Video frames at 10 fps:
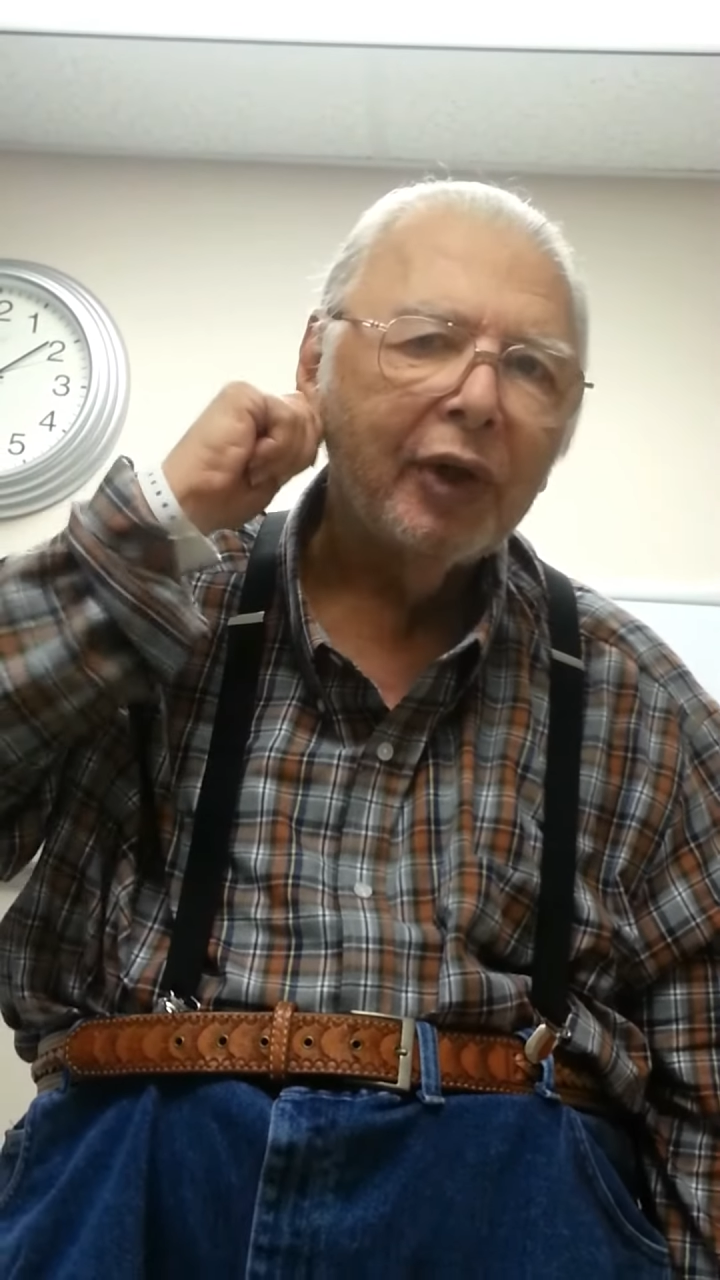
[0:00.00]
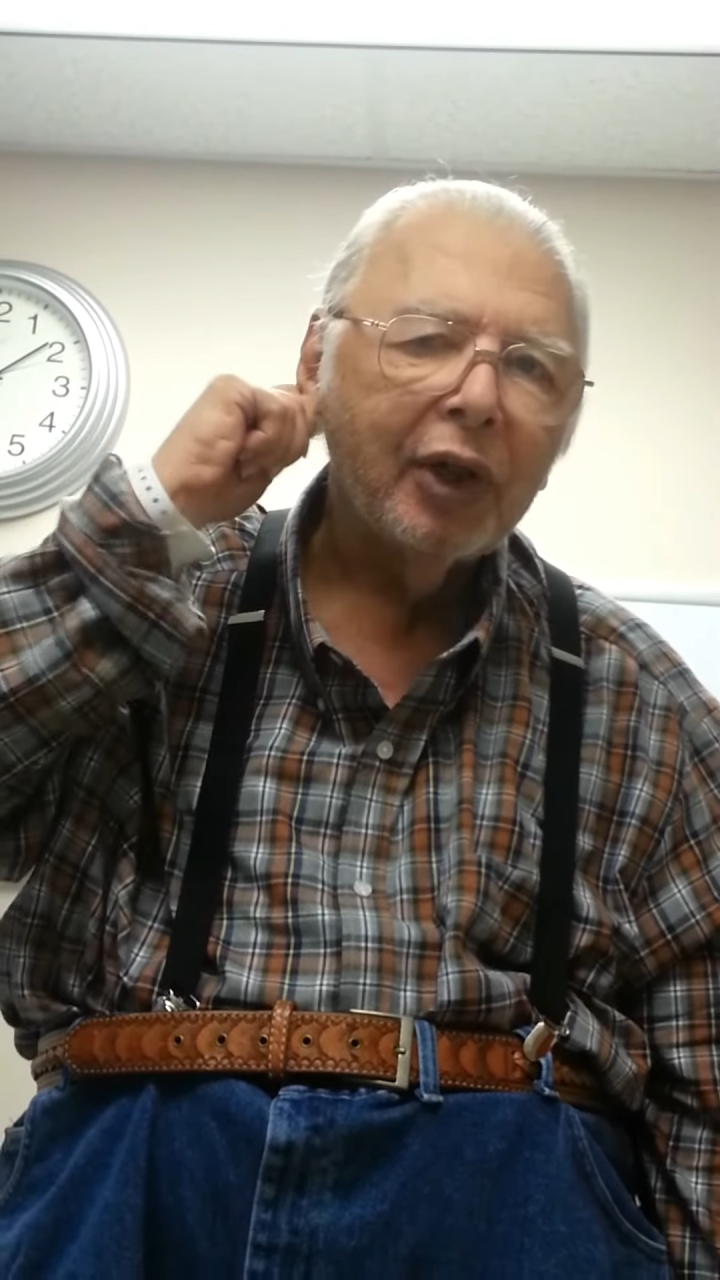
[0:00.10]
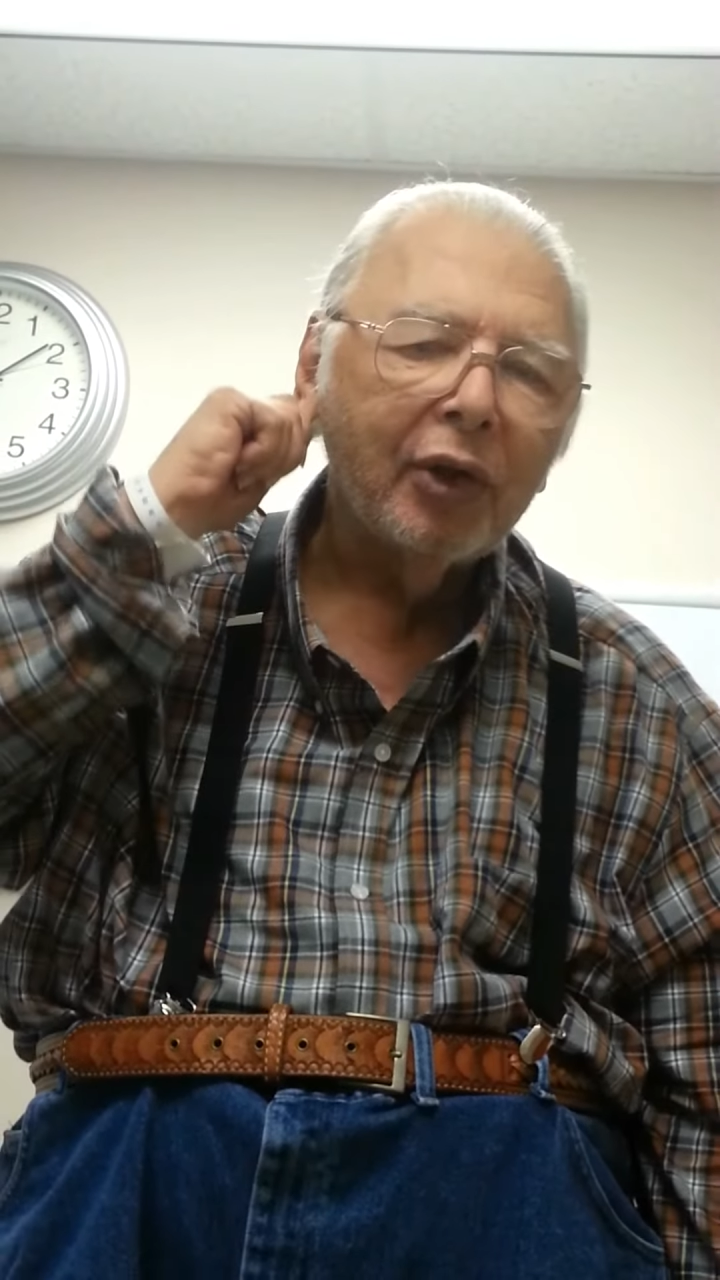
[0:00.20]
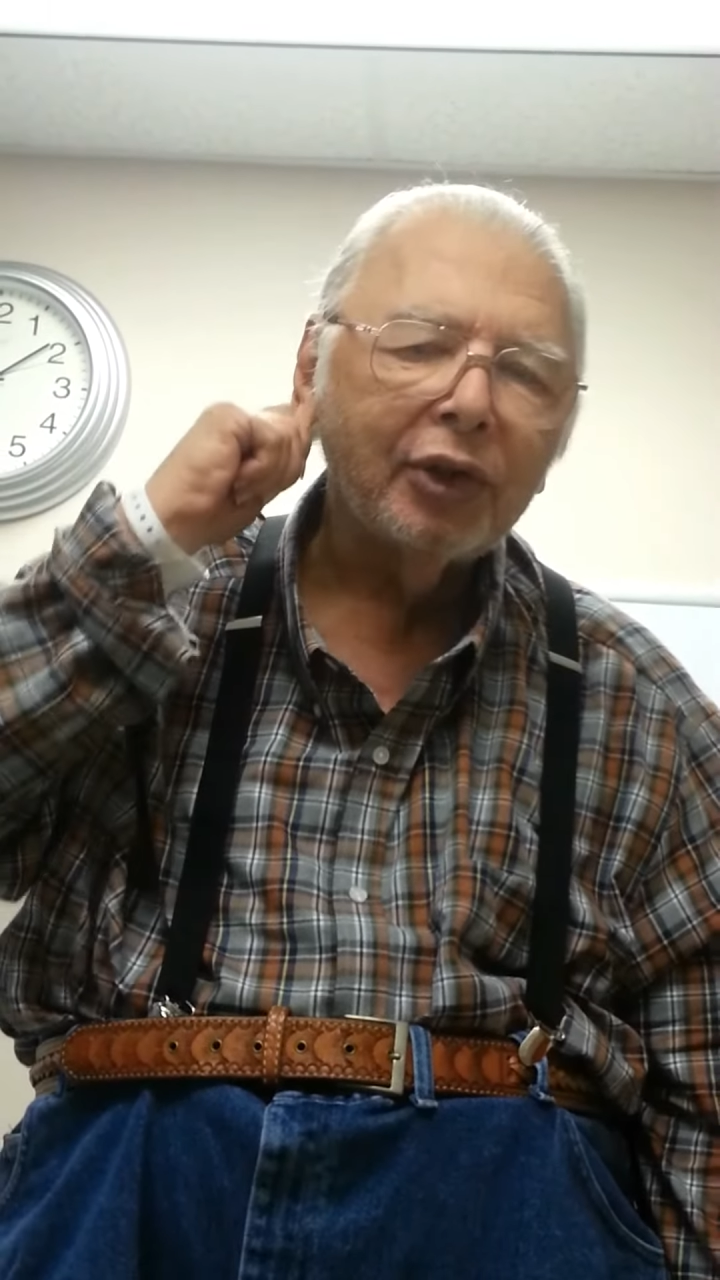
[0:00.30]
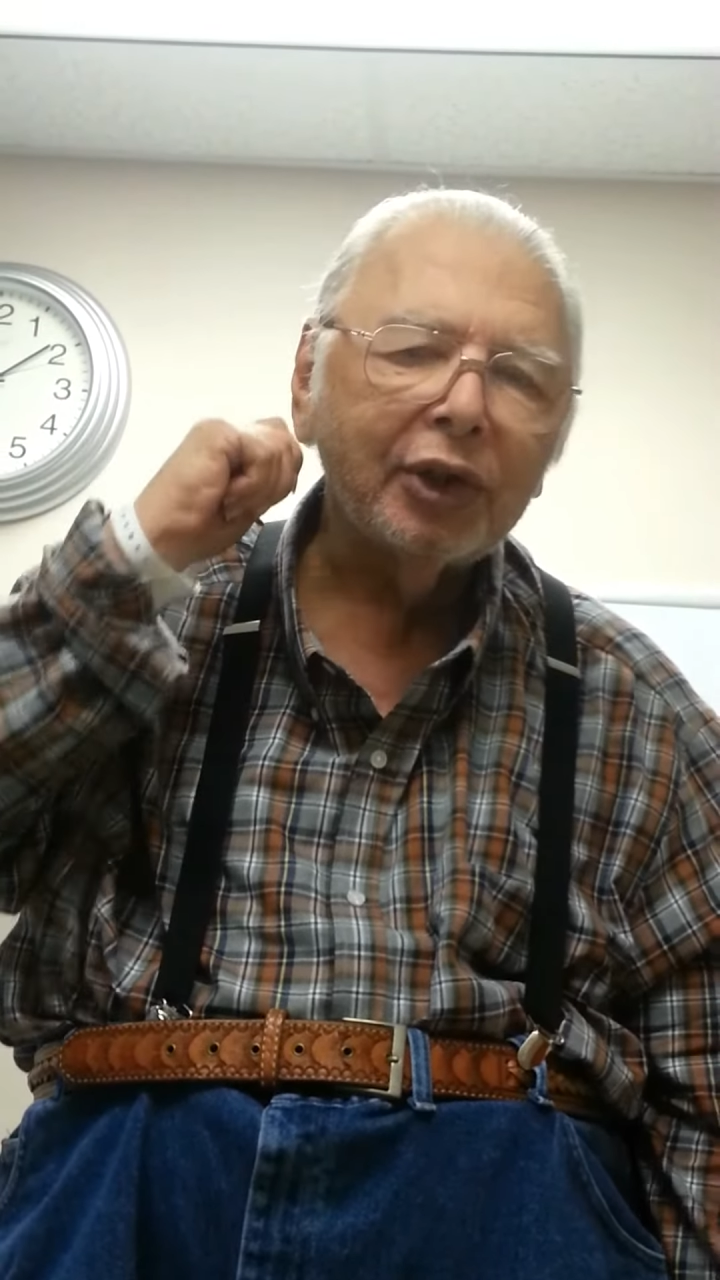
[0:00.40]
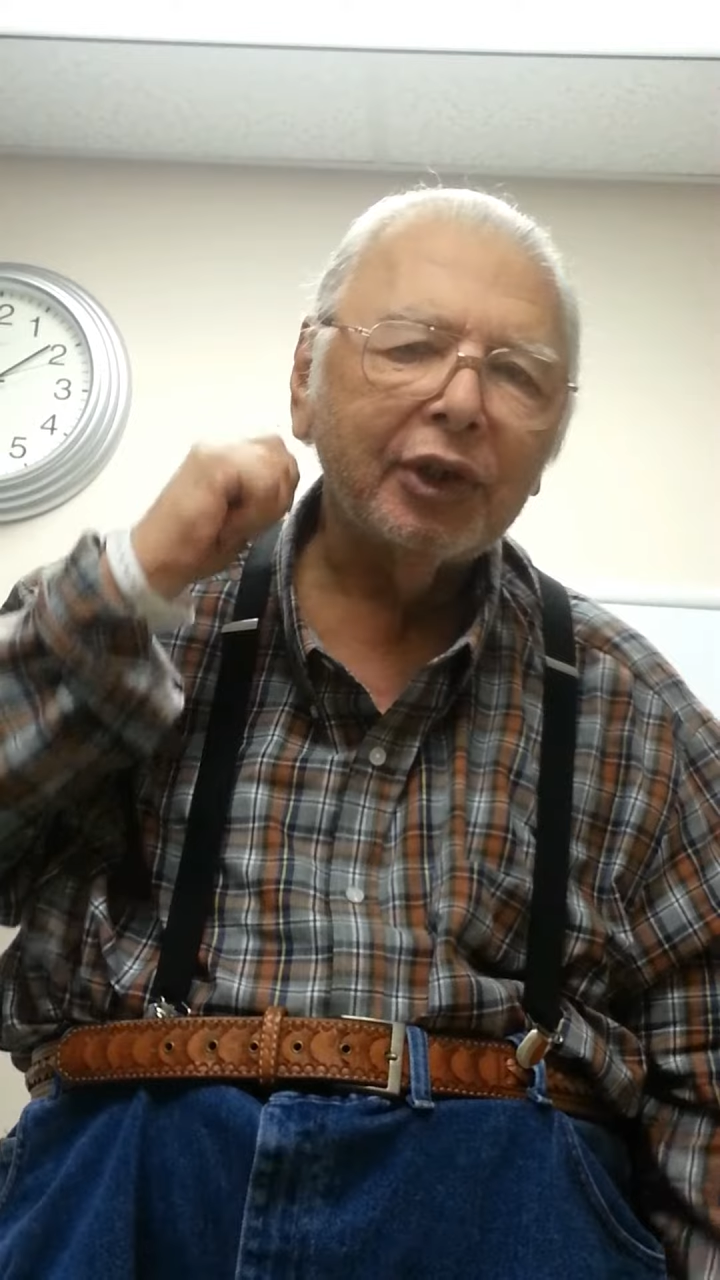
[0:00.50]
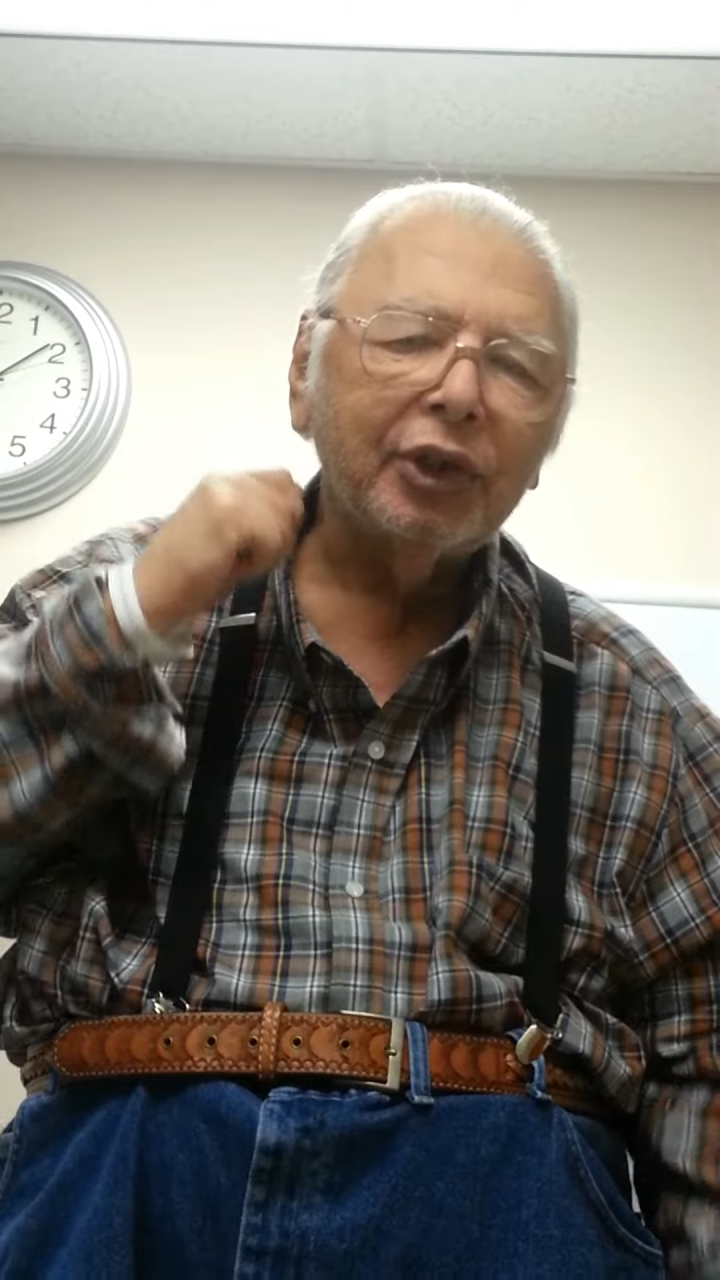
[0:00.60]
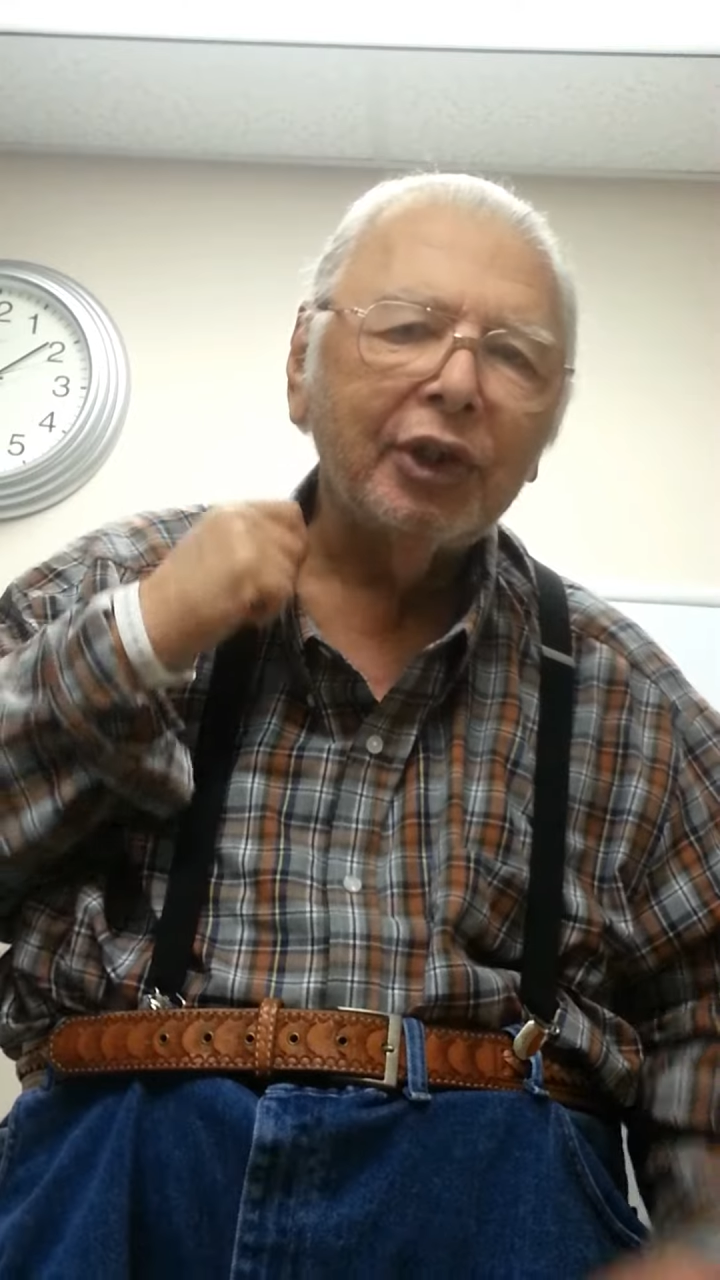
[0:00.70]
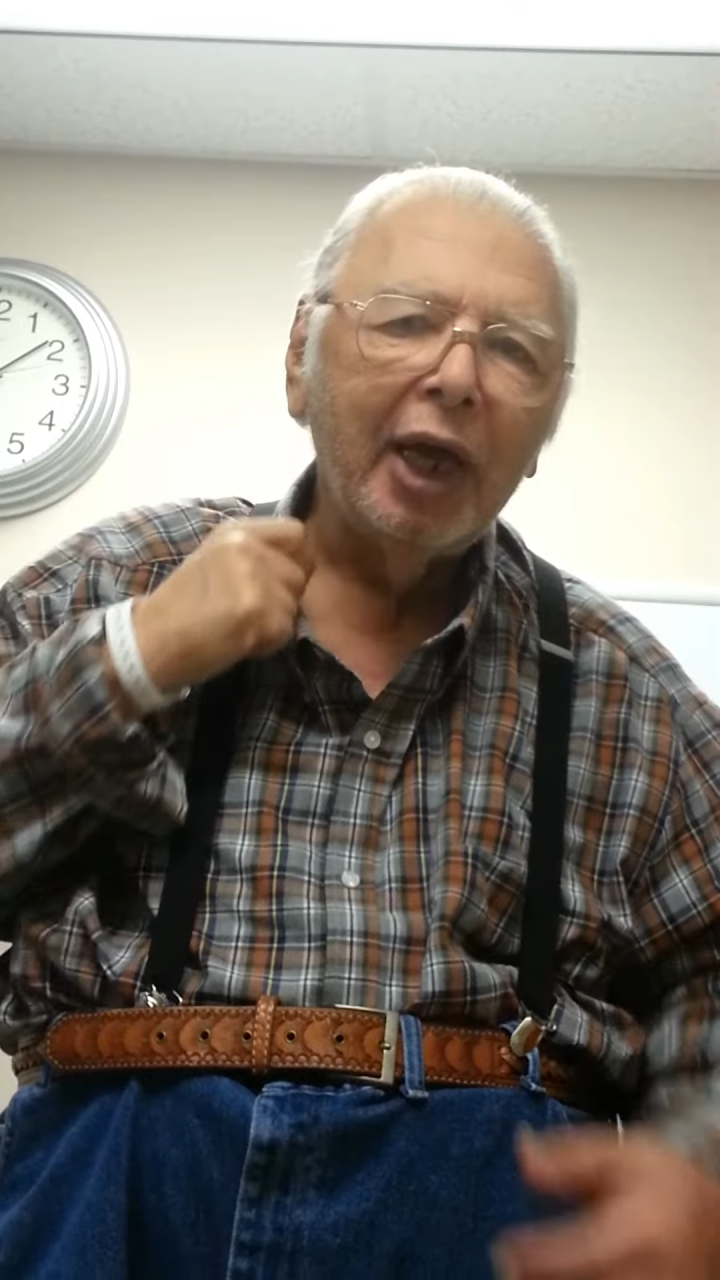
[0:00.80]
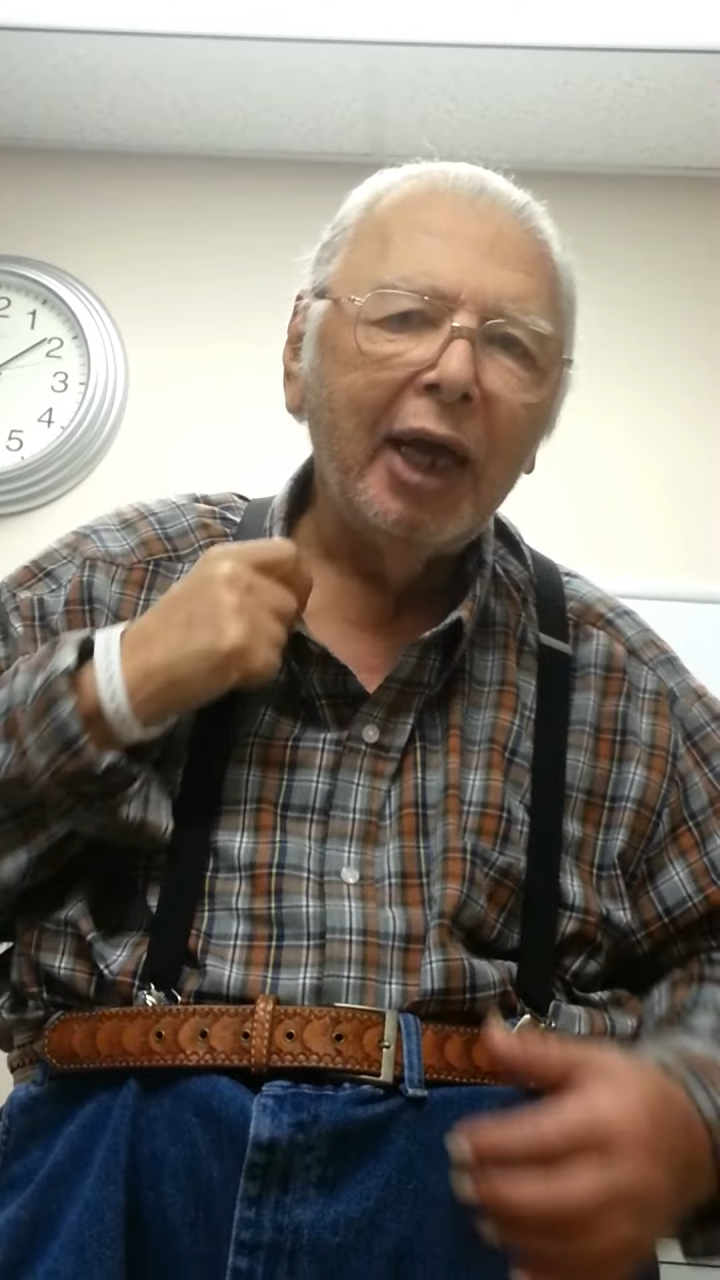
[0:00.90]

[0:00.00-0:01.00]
gorilla goes like this.